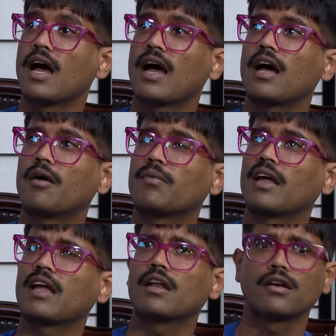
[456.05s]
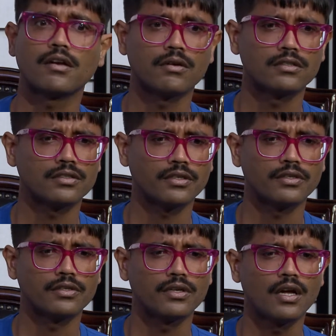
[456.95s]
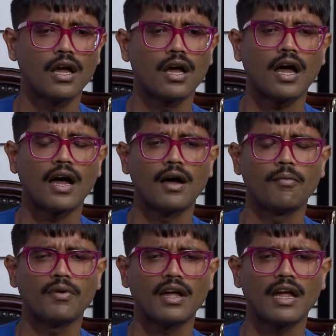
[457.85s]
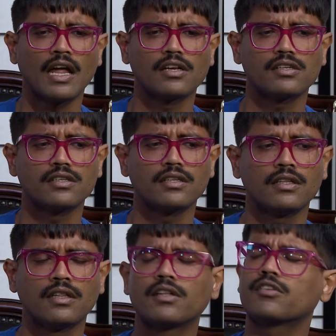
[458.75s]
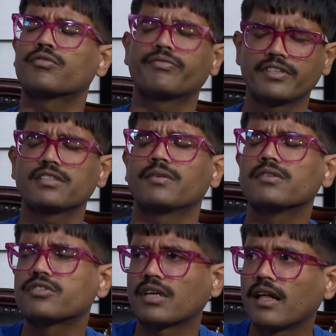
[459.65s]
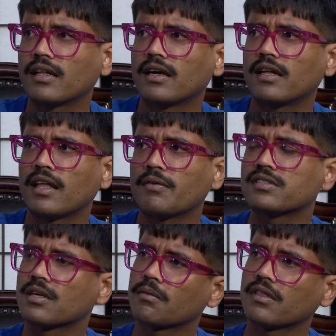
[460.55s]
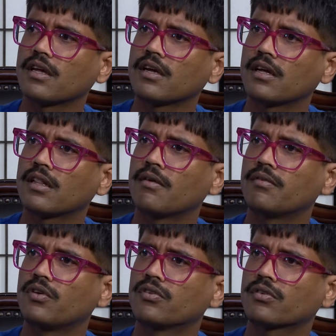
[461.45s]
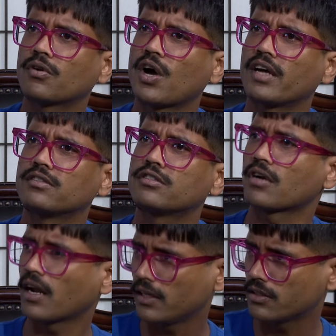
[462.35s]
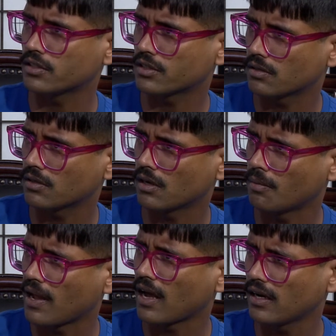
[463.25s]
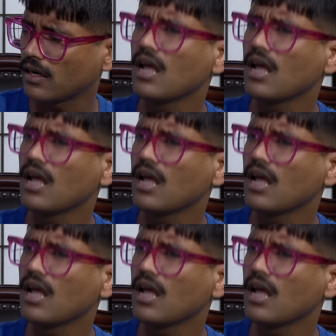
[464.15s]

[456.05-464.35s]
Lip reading: And also, just from the trailer, there was something that was quite strange about it.